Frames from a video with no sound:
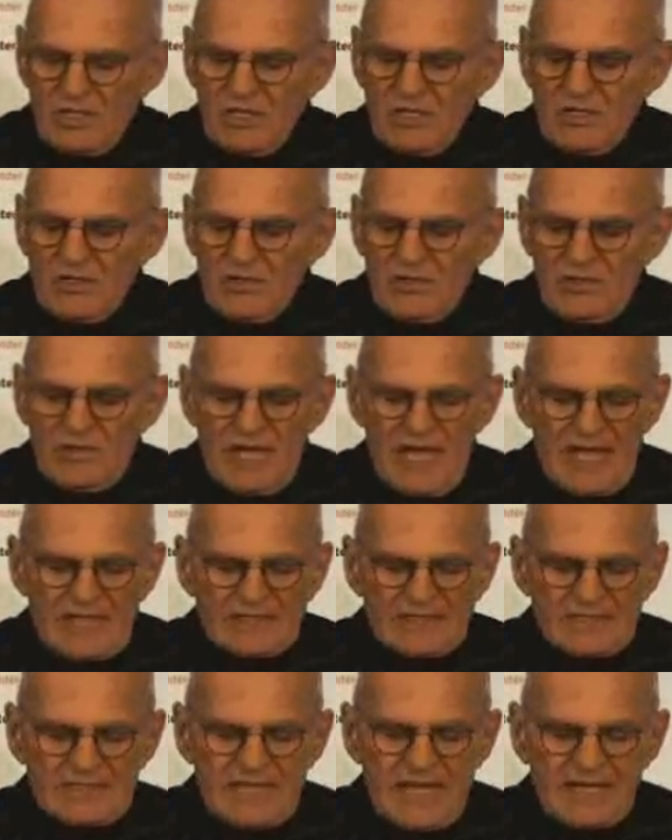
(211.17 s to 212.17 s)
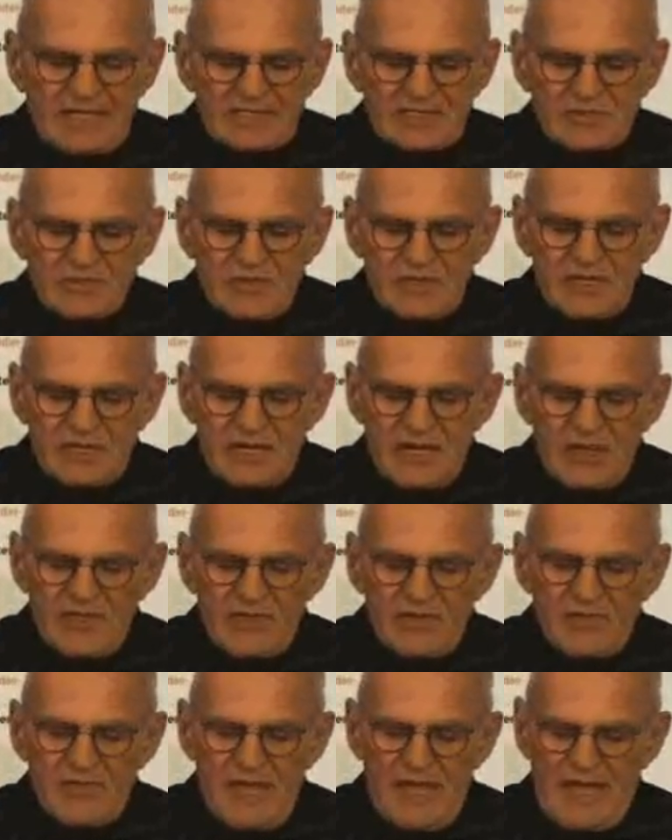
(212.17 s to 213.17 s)
who'd had sex with another
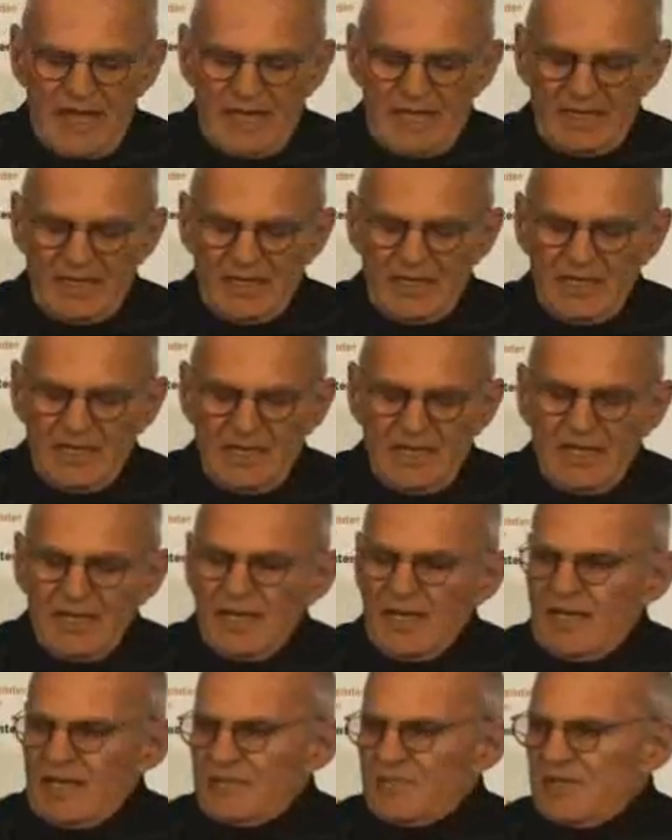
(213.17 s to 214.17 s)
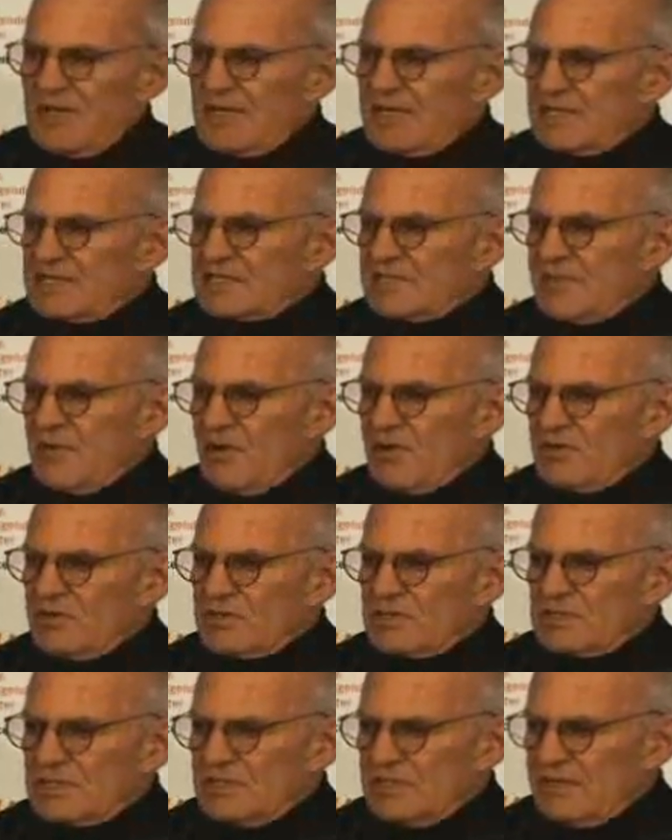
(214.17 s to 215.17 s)
man had been exposed
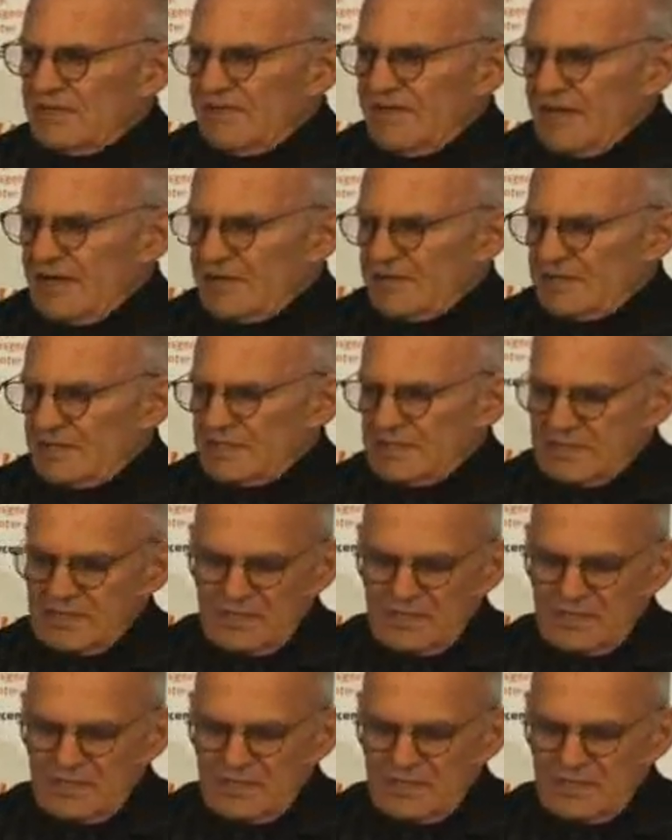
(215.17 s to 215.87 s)
to the virus.